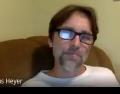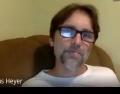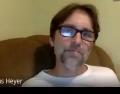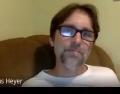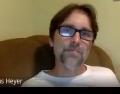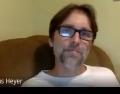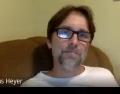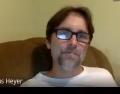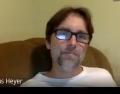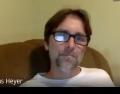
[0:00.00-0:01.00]

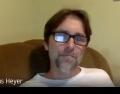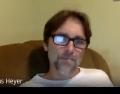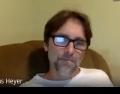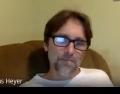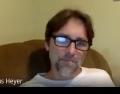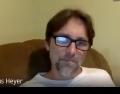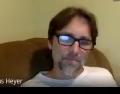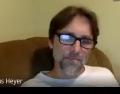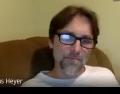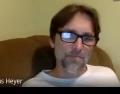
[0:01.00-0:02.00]

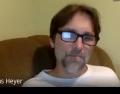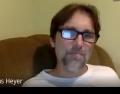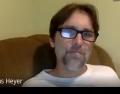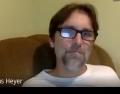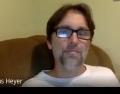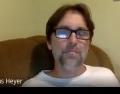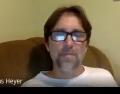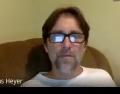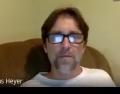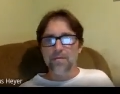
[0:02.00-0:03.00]

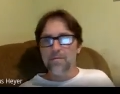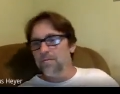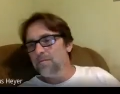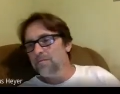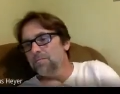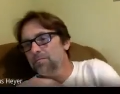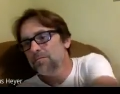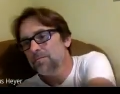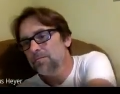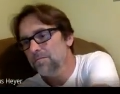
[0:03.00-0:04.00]

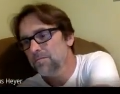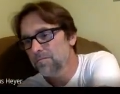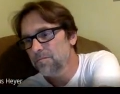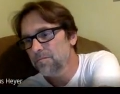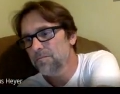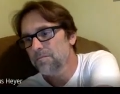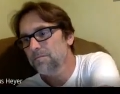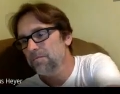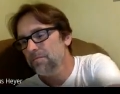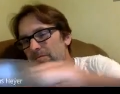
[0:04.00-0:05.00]

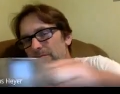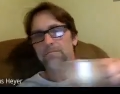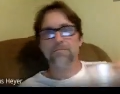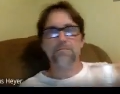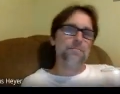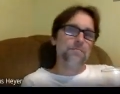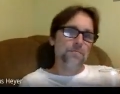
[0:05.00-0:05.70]
(silence)